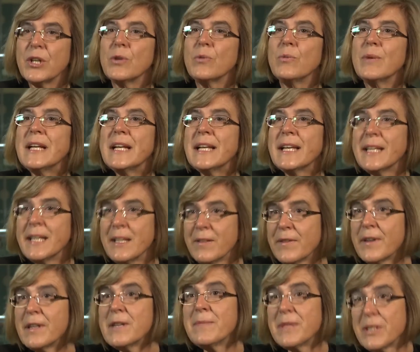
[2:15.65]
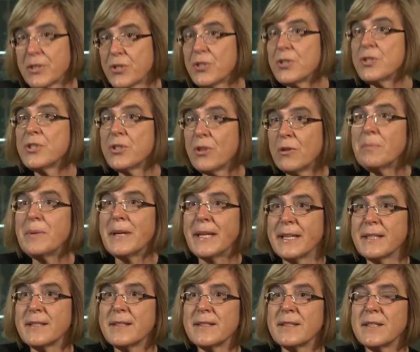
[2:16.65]
We link it very much to
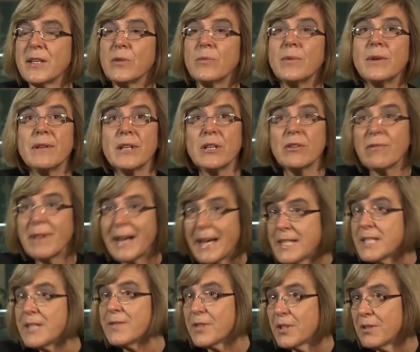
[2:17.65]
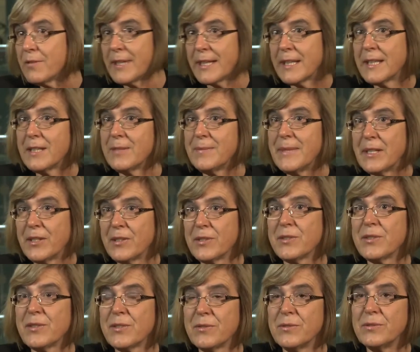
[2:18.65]
topics, so we're a creative curriculum in our
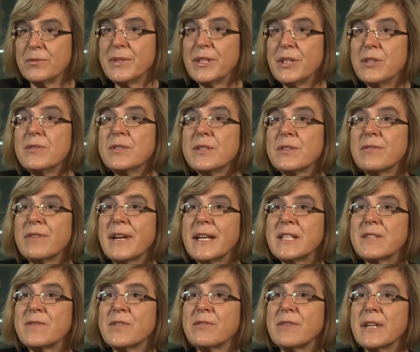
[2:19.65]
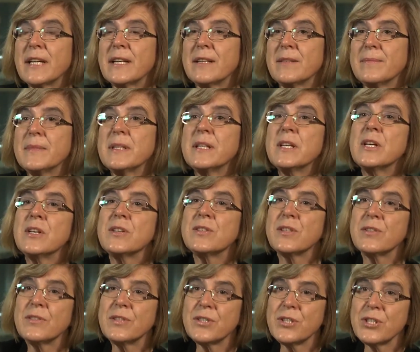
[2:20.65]
school. We use a creative curriculum
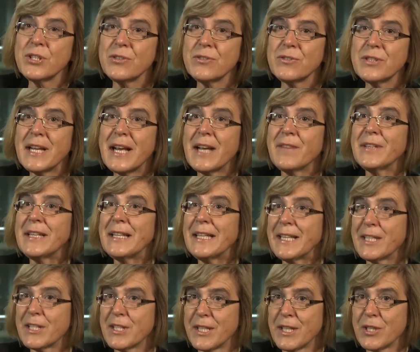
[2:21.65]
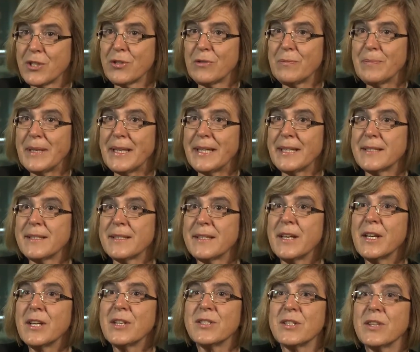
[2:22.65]
so the children have it linked to their topics.
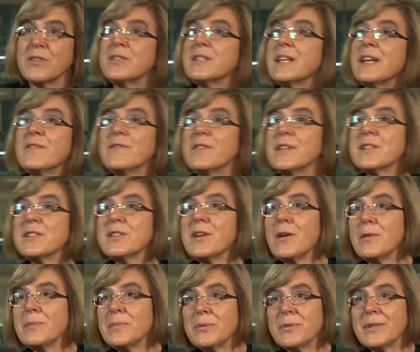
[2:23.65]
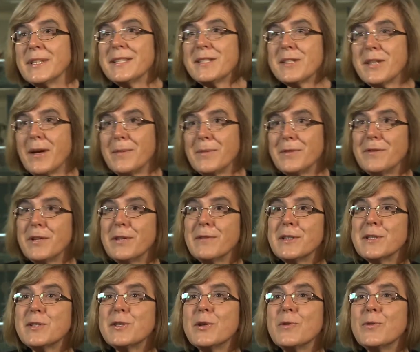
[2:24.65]
So say for example this time of year
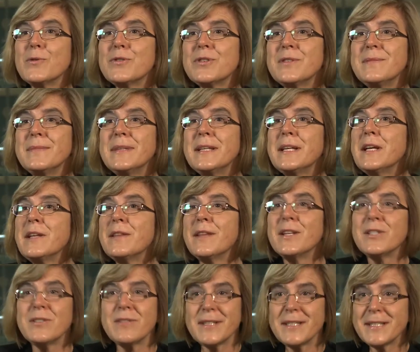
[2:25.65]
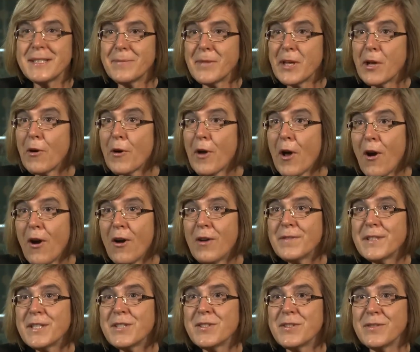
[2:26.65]
it's the autumn, they're doing something on
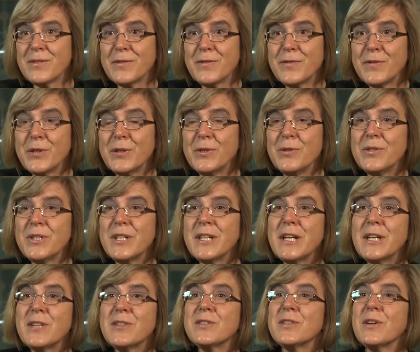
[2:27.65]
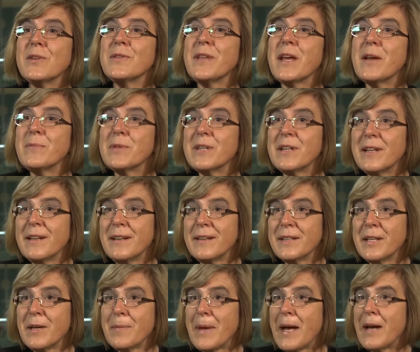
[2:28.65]
harvest and food, so they would
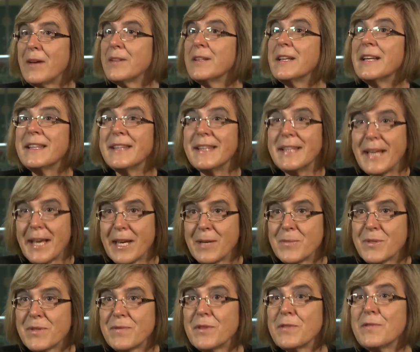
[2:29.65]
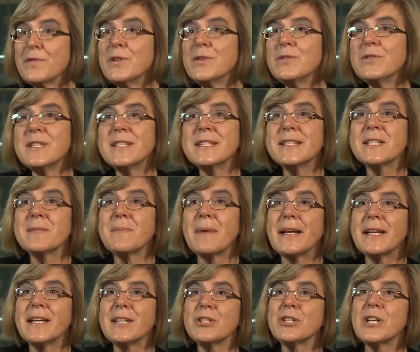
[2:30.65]
learn about the names of the food in
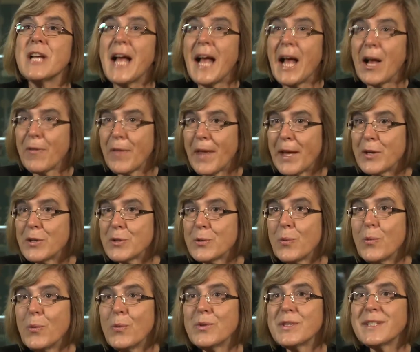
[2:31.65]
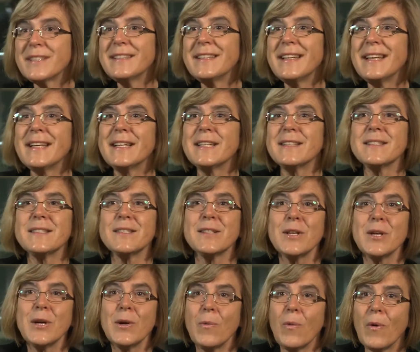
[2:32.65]
Spanish, how they could order things,
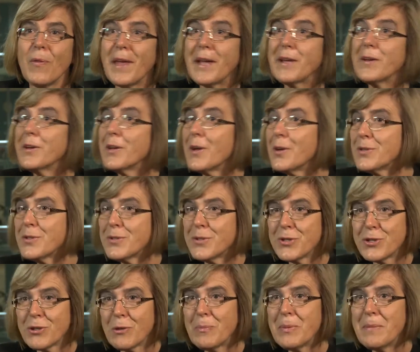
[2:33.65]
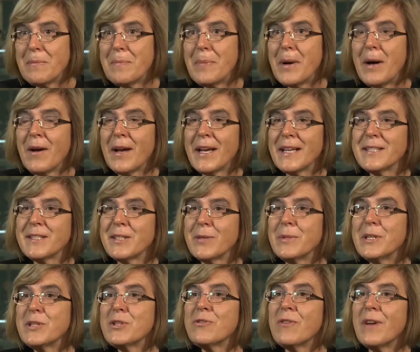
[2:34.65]
what they could go to the shop and buy. So
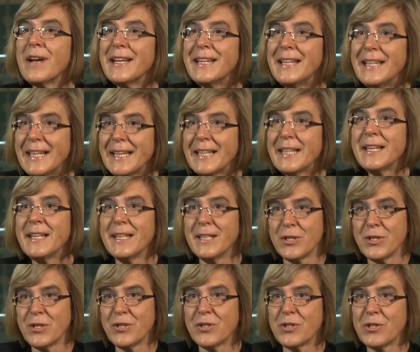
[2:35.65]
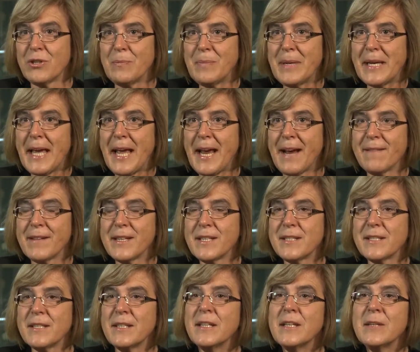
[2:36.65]
we try and link it to the topic
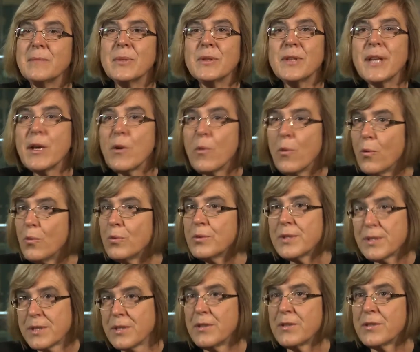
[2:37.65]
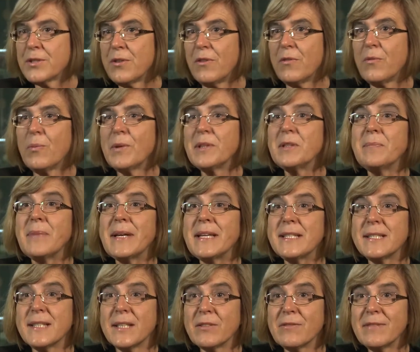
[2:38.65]
areas. But they all start off with the
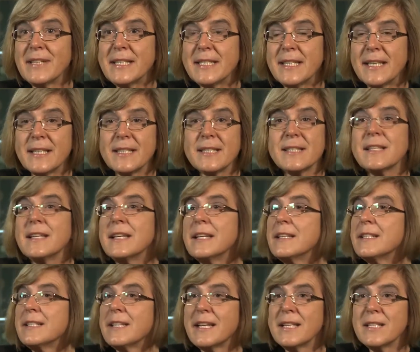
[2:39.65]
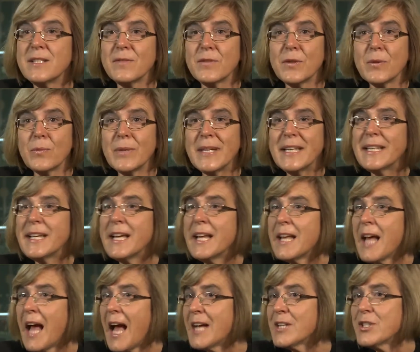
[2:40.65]
basic greetings, days of the week,
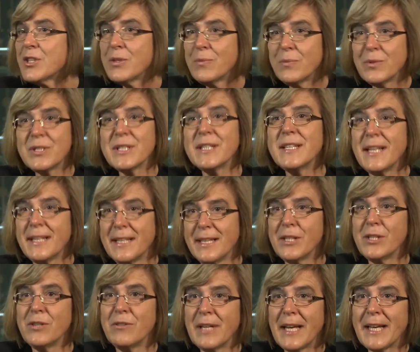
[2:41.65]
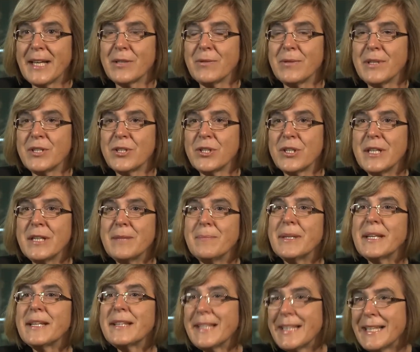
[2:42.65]
as you would in any new language.
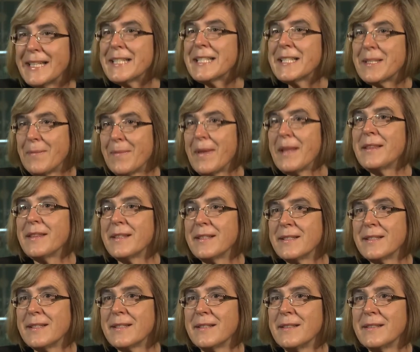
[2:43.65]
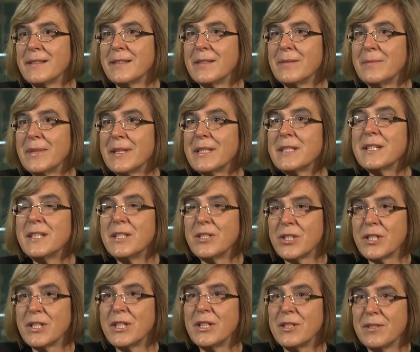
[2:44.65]
But I think it's the methods that my
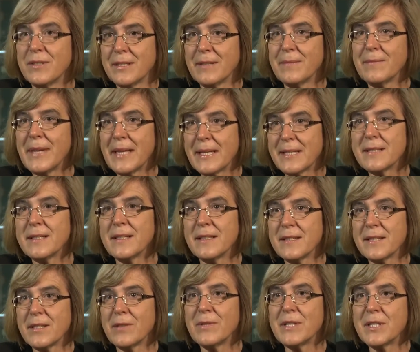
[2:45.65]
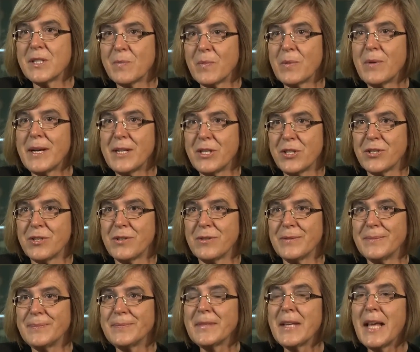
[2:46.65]
teacher used that makes it so
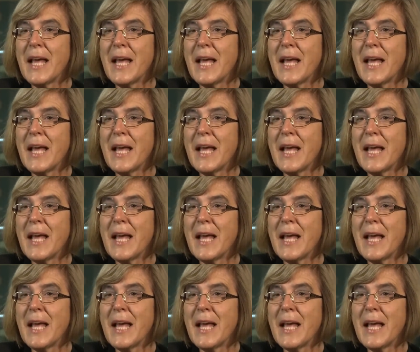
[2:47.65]
inspirational.